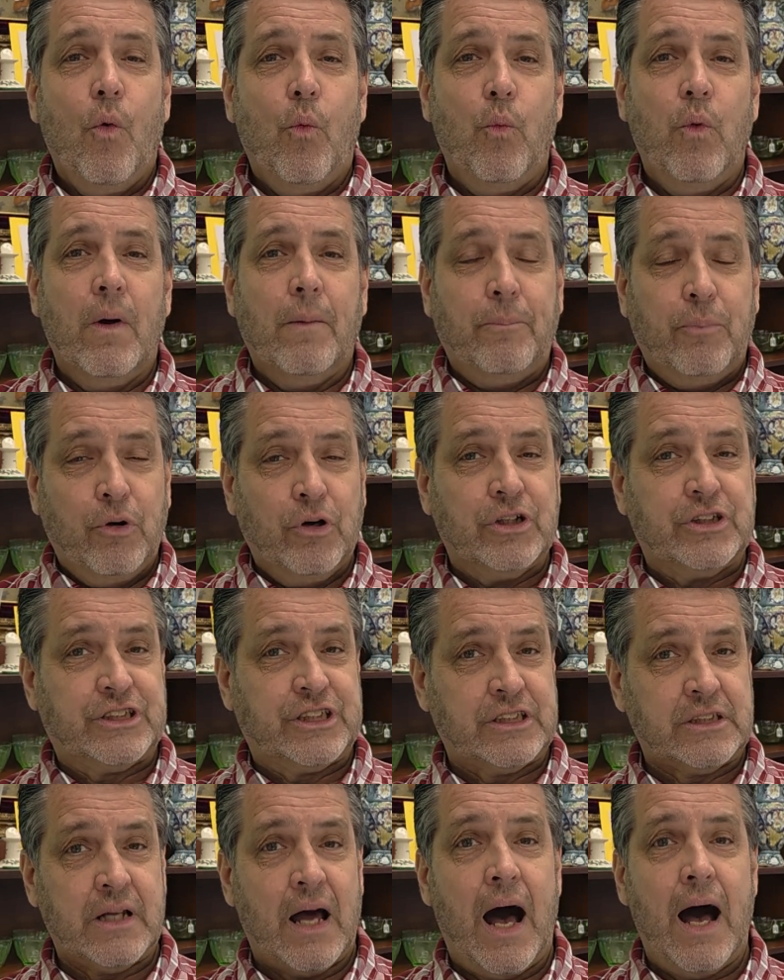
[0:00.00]
will put
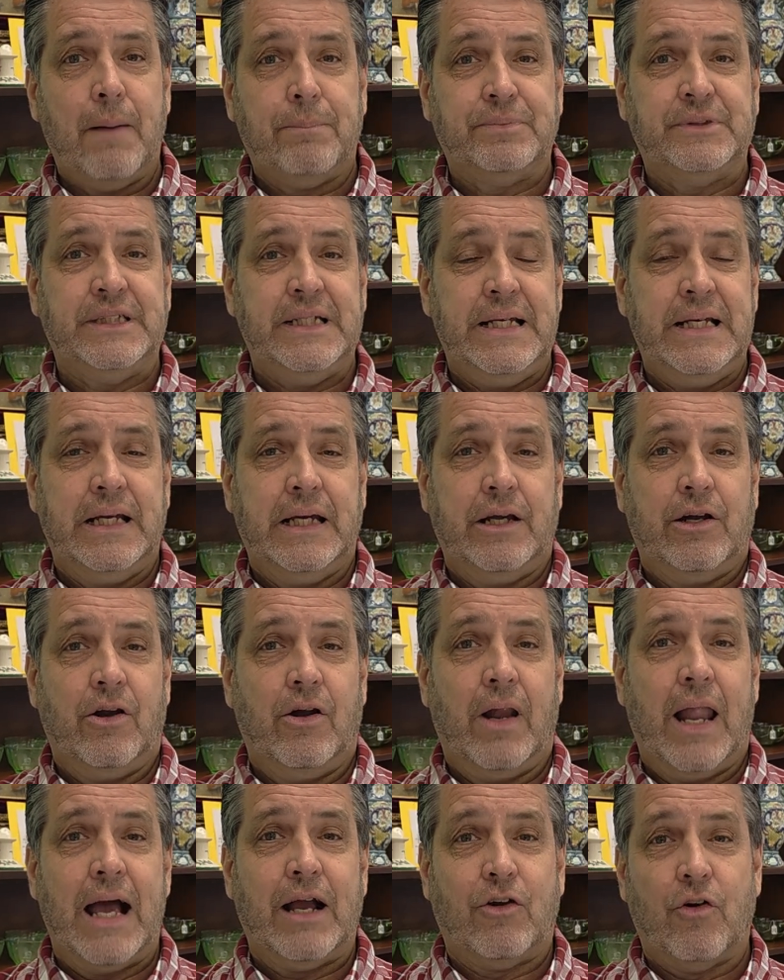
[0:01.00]
stops
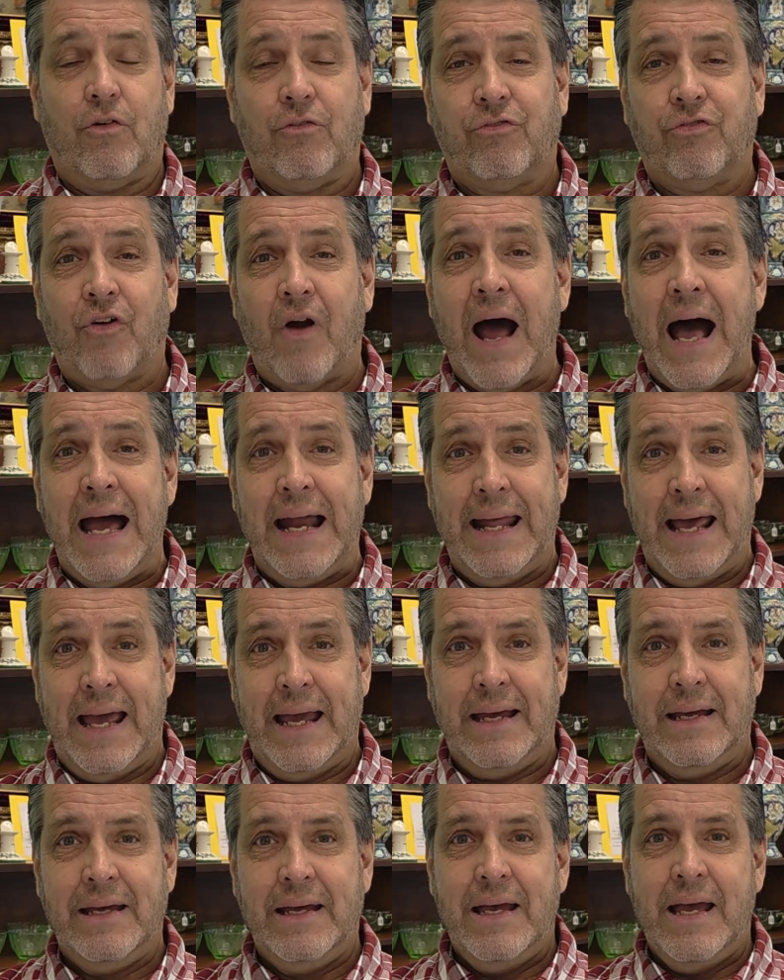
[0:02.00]
in like on
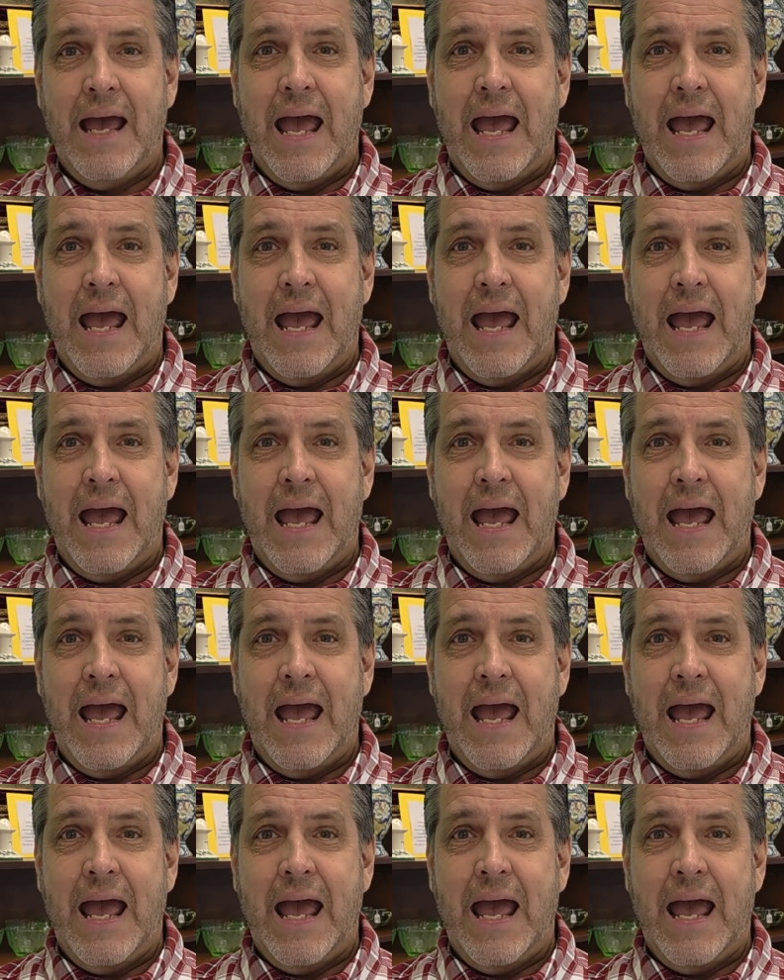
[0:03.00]
Friday.